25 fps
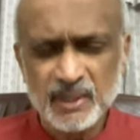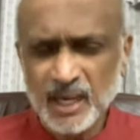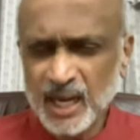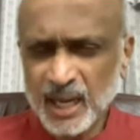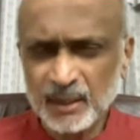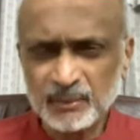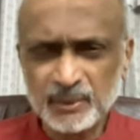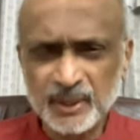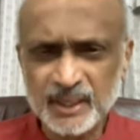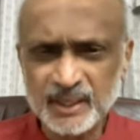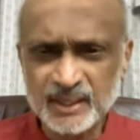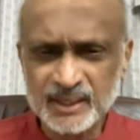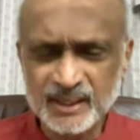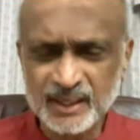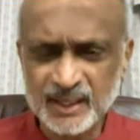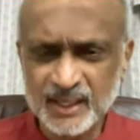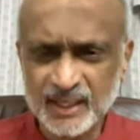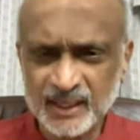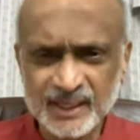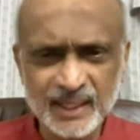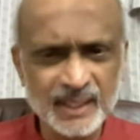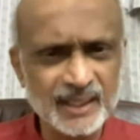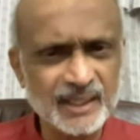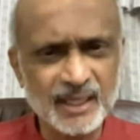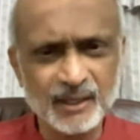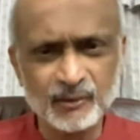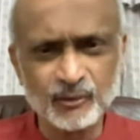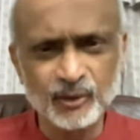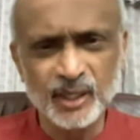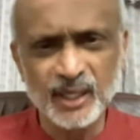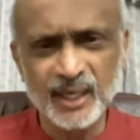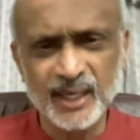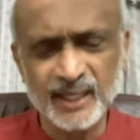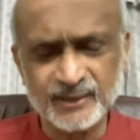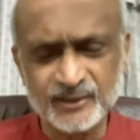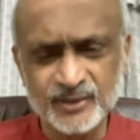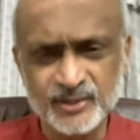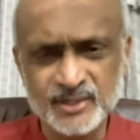I mean, again, I would
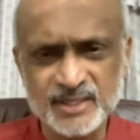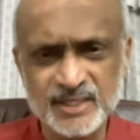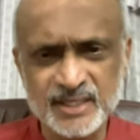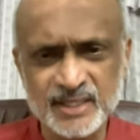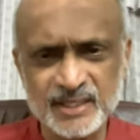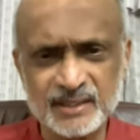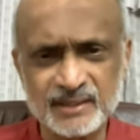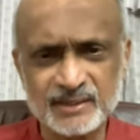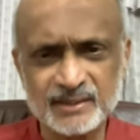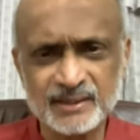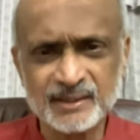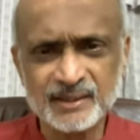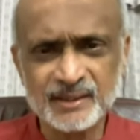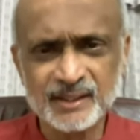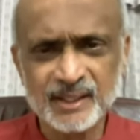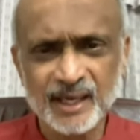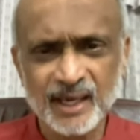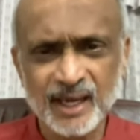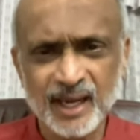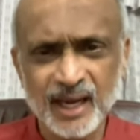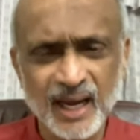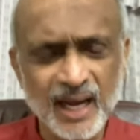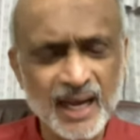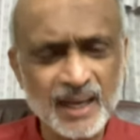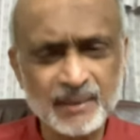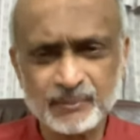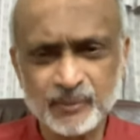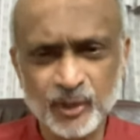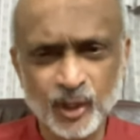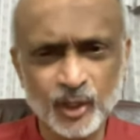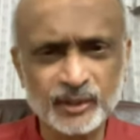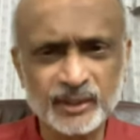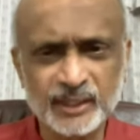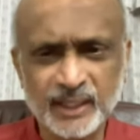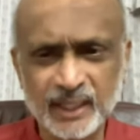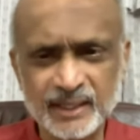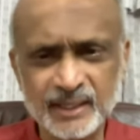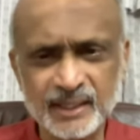like to say I'm
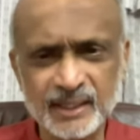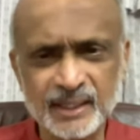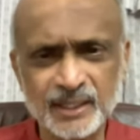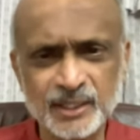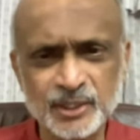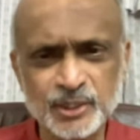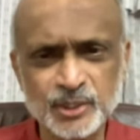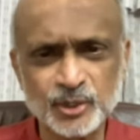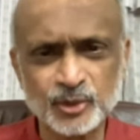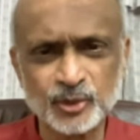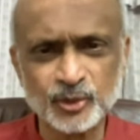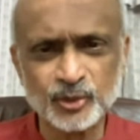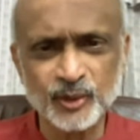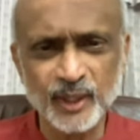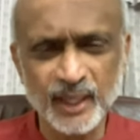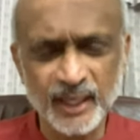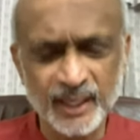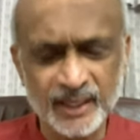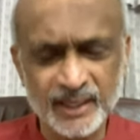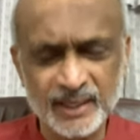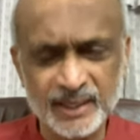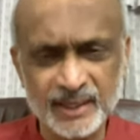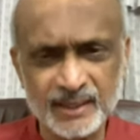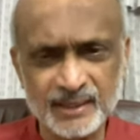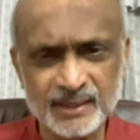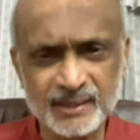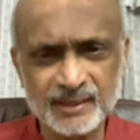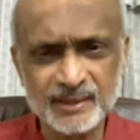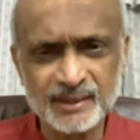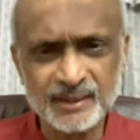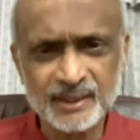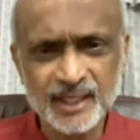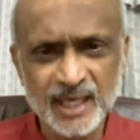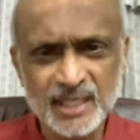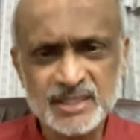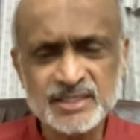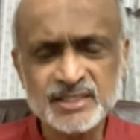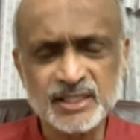not getting into any
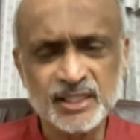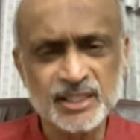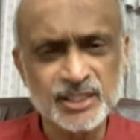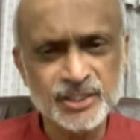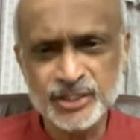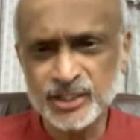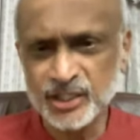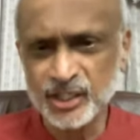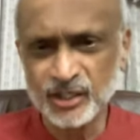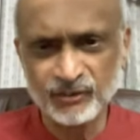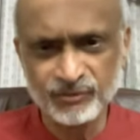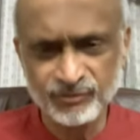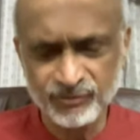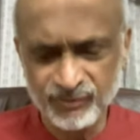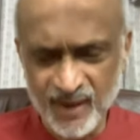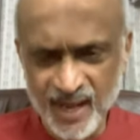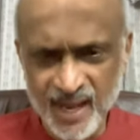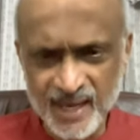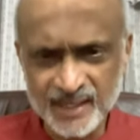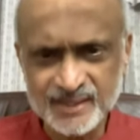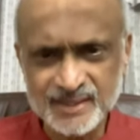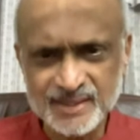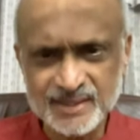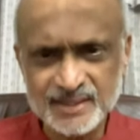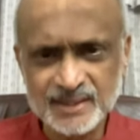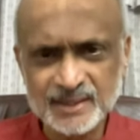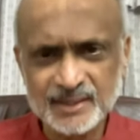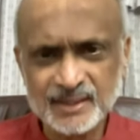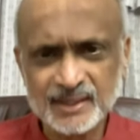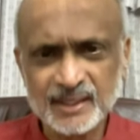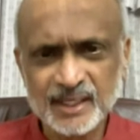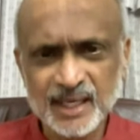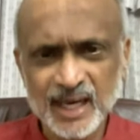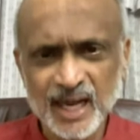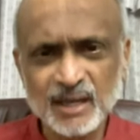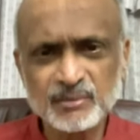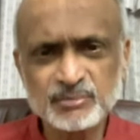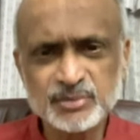assertion of fact.
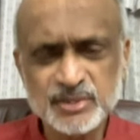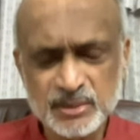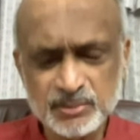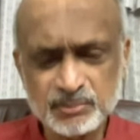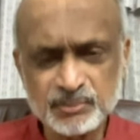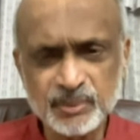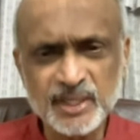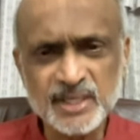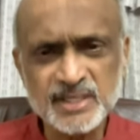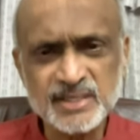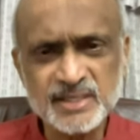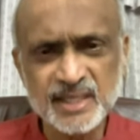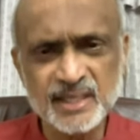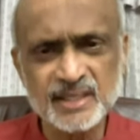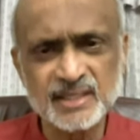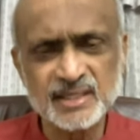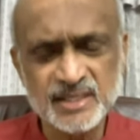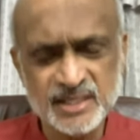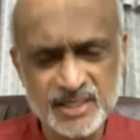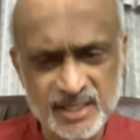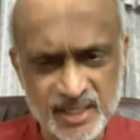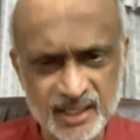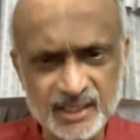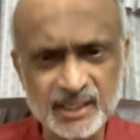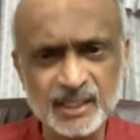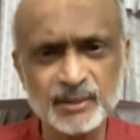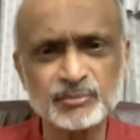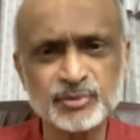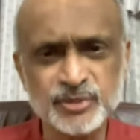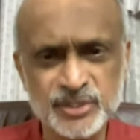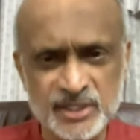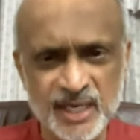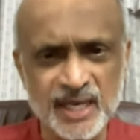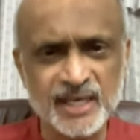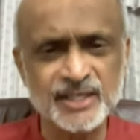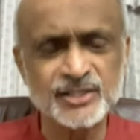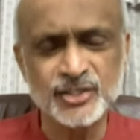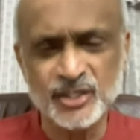I'm simply saying
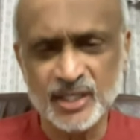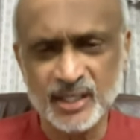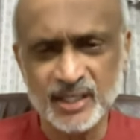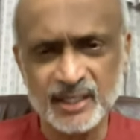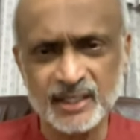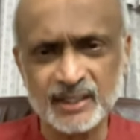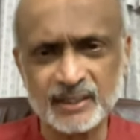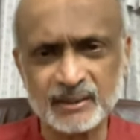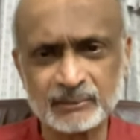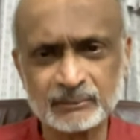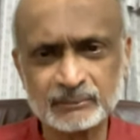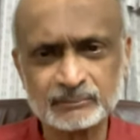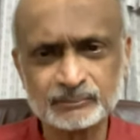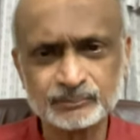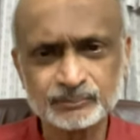circumstantially,